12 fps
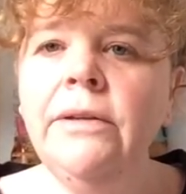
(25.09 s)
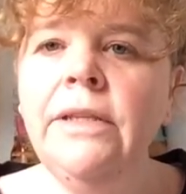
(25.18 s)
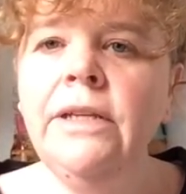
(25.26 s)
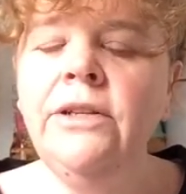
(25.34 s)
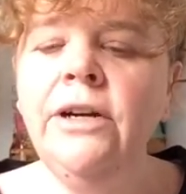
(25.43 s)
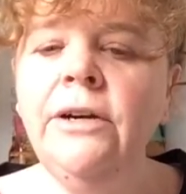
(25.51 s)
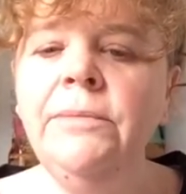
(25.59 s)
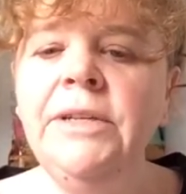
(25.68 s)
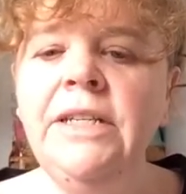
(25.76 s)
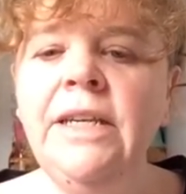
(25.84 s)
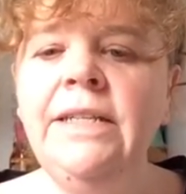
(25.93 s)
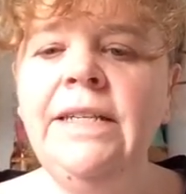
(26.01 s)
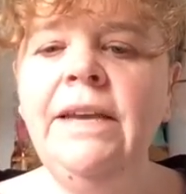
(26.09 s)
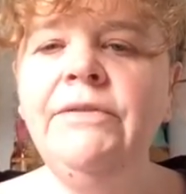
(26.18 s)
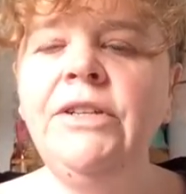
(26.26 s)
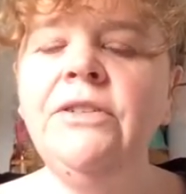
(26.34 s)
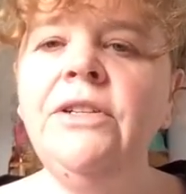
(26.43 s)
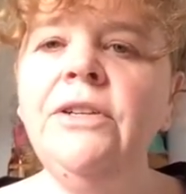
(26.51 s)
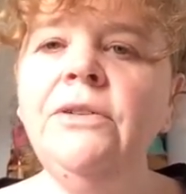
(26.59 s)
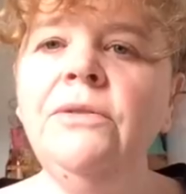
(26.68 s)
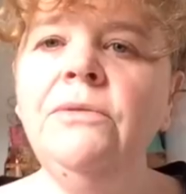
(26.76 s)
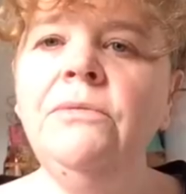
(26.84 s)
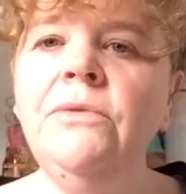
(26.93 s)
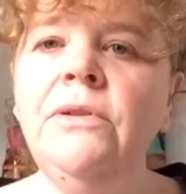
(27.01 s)
the term is given
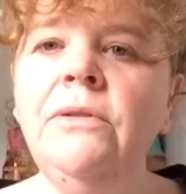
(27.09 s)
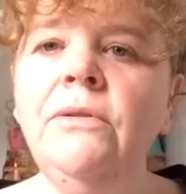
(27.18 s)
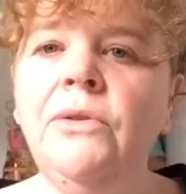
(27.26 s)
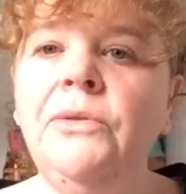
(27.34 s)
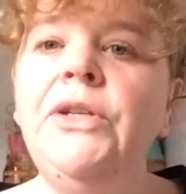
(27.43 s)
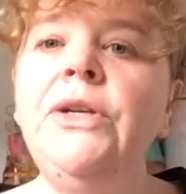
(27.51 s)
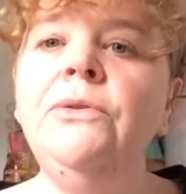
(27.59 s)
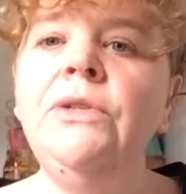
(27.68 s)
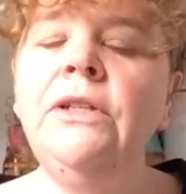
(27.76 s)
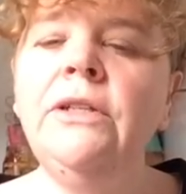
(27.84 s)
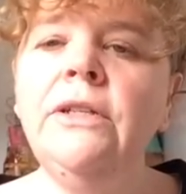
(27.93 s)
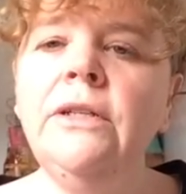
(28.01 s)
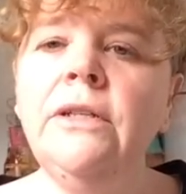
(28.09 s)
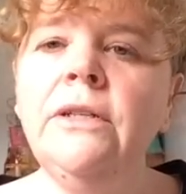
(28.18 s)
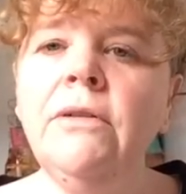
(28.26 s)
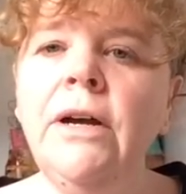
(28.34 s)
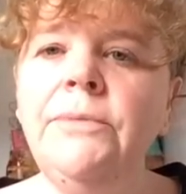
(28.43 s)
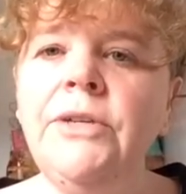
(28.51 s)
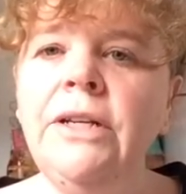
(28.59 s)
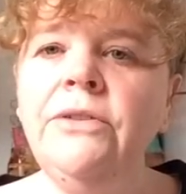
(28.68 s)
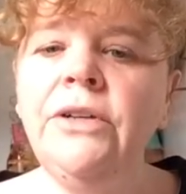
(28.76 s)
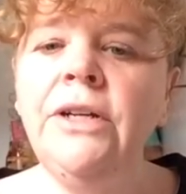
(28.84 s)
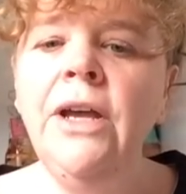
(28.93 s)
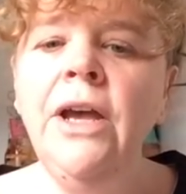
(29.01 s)
to or used to describe
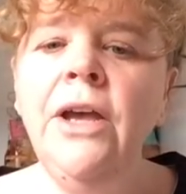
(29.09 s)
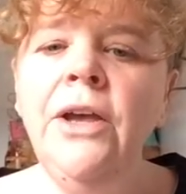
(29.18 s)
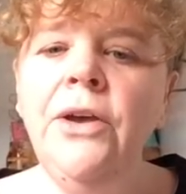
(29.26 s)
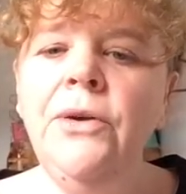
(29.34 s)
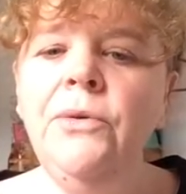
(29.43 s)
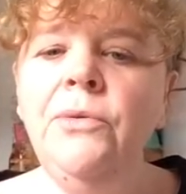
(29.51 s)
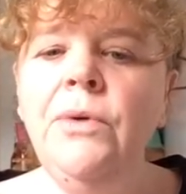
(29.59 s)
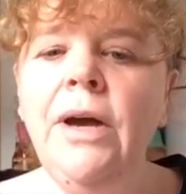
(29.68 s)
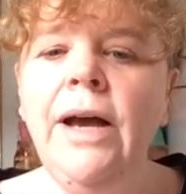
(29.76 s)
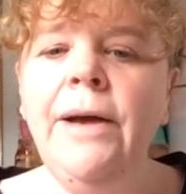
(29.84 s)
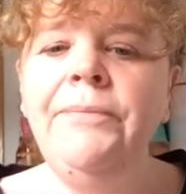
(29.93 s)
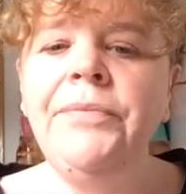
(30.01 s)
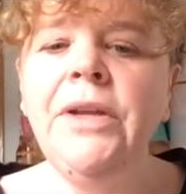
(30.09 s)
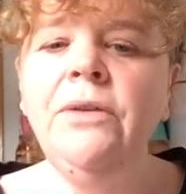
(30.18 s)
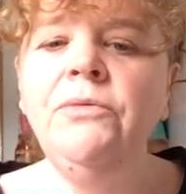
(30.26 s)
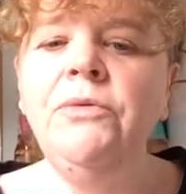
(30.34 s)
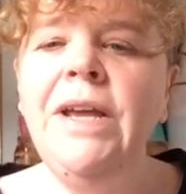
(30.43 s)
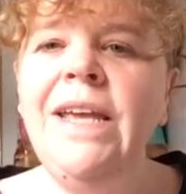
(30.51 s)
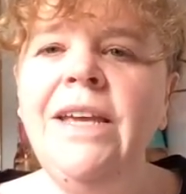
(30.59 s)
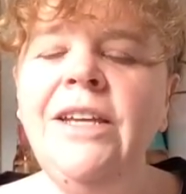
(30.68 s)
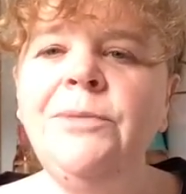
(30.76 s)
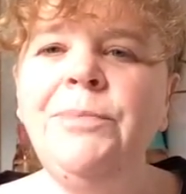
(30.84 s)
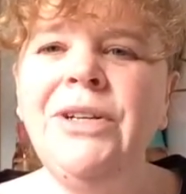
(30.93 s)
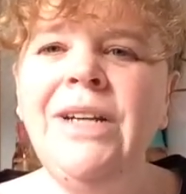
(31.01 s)
children who
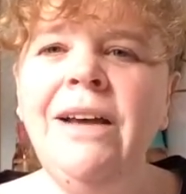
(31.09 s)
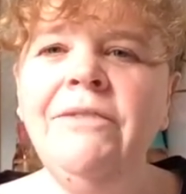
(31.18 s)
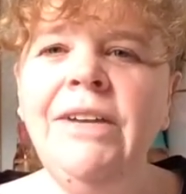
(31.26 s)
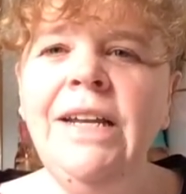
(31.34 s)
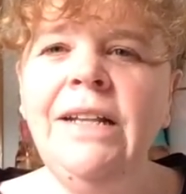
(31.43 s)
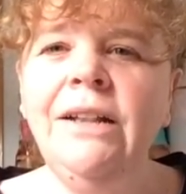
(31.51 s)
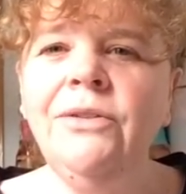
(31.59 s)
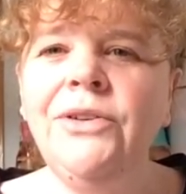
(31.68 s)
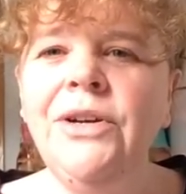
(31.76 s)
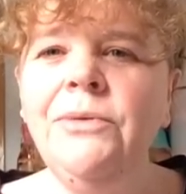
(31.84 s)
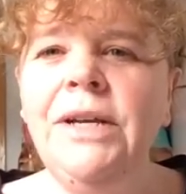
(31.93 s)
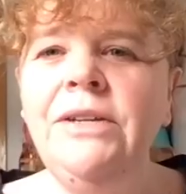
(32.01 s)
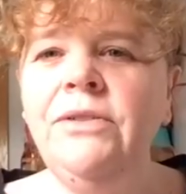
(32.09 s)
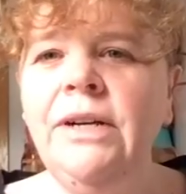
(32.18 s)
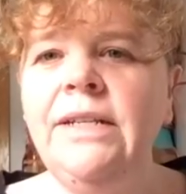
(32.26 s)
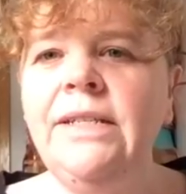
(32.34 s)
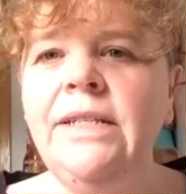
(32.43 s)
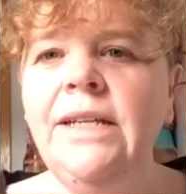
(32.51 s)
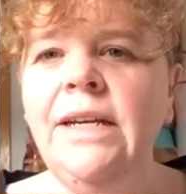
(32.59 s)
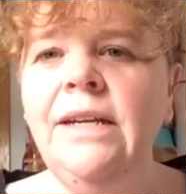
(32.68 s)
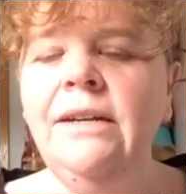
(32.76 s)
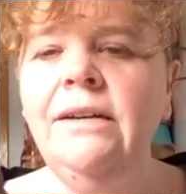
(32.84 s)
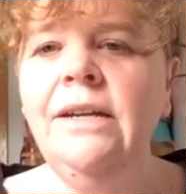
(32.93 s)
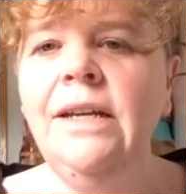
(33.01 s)
read but have little or no interest
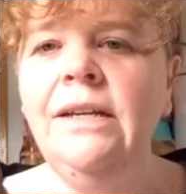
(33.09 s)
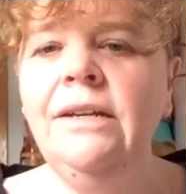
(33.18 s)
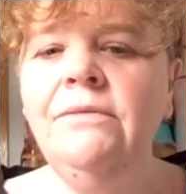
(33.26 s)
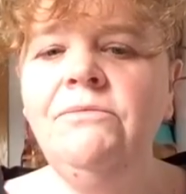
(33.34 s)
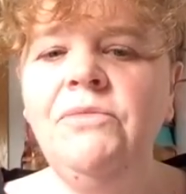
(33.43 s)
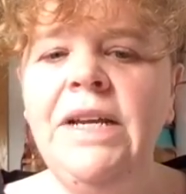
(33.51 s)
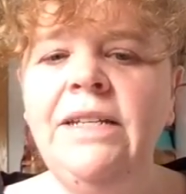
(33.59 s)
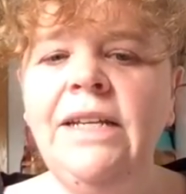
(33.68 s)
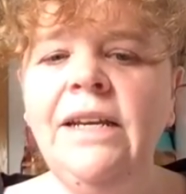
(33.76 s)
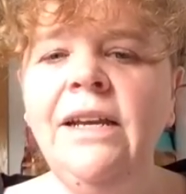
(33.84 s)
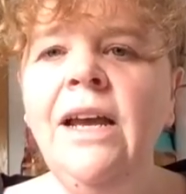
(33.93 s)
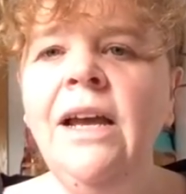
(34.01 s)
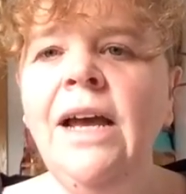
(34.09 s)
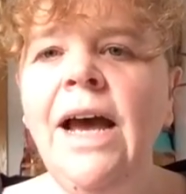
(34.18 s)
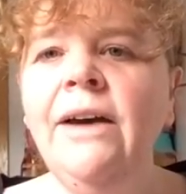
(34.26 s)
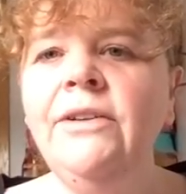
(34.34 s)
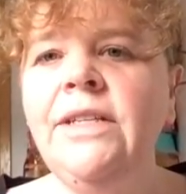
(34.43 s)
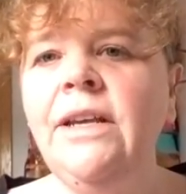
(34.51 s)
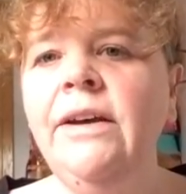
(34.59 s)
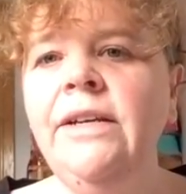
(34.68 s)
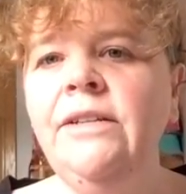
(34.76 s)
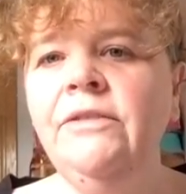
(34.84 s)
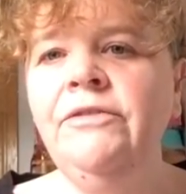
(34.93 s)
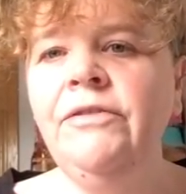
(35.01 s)
in reading
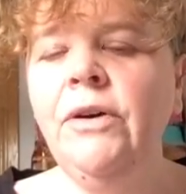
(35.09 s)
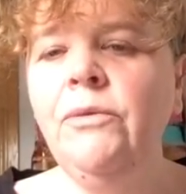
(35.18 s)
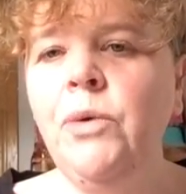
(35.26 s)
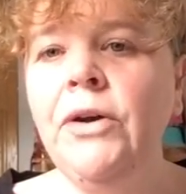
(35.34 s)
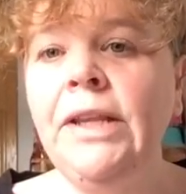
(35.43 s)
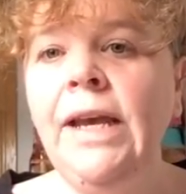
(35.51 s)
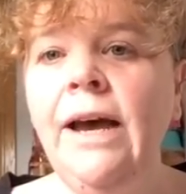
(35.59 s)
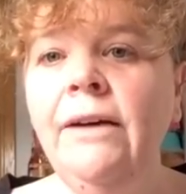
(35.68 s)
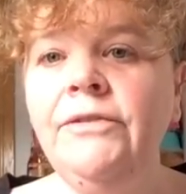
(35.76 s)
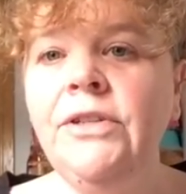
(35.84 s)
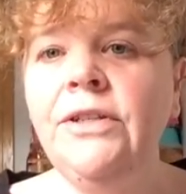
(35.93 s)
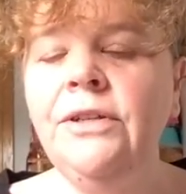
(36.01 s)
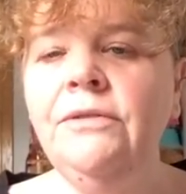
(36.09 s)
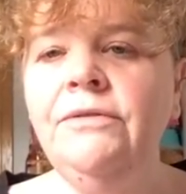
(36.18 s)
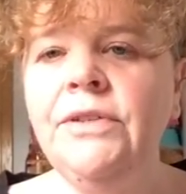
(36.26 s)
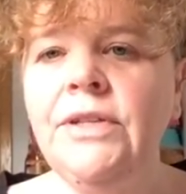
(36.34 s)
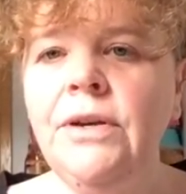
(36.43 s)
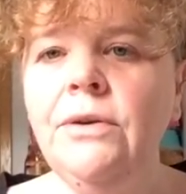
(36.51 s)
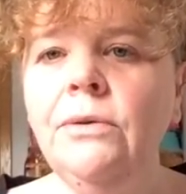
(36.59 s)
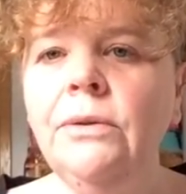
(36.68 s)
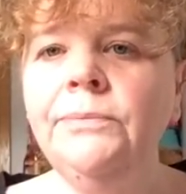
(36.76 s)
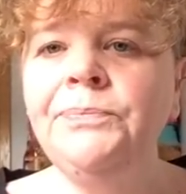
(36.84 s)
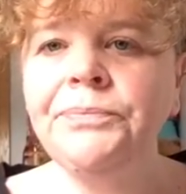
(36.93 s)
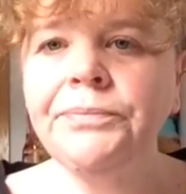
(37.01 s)
outside of what they have to do for
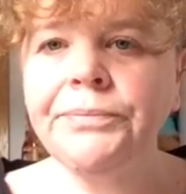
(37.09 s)
school.